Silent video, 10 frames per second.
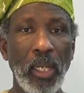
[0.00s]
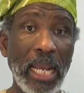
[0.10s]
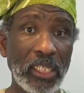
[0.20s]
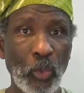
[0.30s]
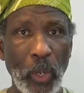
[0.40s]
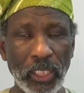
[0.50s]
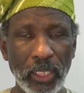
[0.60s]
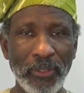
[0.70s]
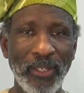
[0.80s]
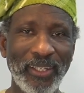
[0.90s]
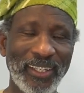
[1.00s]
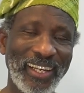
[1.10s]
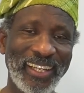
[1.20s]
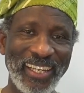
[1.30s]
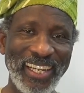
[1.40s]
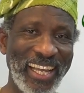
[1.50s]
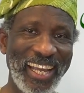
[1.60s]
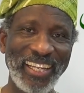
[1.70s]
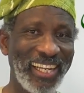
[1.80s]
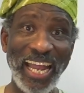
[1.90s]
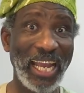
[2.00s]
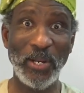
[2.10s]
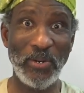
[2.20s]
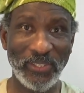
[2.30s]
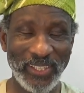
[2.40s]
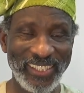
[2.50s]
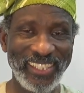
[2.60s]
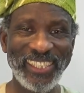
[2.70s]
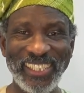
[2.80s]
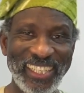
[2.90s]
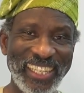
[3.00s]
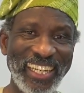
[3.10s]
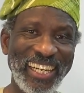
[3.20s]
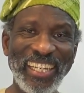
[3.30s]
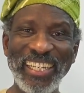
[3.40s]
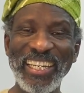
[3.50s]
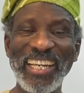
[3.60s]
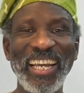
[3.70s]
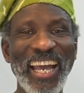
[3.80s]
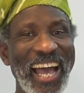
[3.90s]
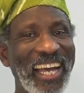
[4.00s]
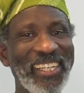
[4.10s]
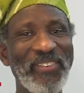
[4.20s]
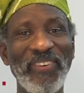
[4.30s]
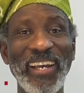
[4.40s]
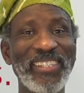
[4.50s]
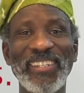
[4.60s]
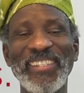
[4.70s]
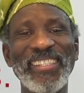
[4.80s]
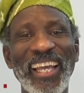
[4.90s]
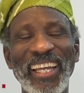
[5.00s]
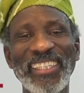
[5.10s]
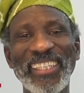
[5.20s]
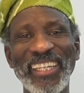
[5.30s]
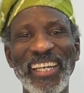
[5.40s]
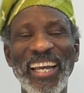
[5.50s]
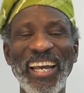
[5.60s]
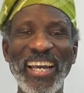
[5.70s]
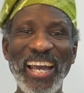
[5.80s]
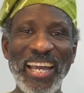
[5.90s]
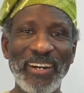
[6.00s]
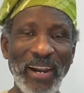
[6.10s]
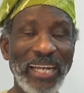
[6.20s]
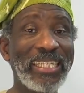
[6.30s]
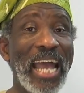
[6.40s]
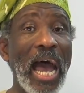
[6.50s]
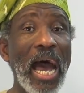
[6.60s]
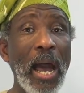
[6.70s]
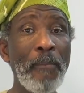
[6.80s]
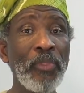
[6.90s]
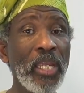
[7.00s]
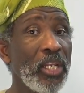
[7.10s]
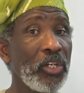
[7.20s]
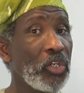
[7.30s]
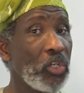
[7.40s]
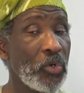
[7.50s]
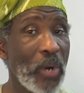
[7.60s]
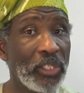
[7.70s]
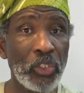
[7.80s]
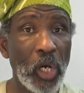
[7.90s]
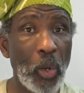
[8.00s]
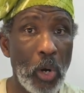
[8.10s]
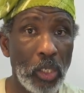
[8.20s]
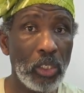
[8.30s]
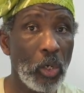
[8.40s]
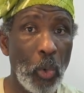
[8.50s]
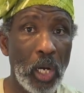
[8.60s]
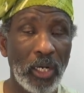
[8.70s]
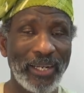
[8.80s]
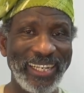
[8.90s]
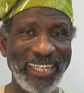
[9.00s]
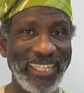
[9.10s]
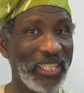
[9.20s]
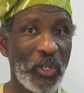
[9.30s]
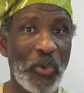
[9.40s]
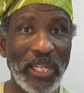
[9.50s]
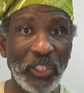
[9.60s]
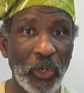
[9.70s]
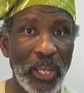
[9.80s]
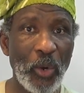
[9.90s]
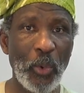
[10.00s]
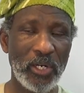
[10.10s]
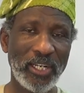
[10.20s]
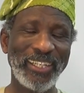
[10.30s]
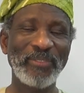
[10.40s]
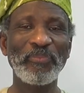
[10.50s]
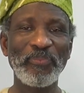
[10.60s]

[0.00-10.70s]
Next question. Like questions. Faisal says, right, do you enjoy your work? Do you enjoy your work?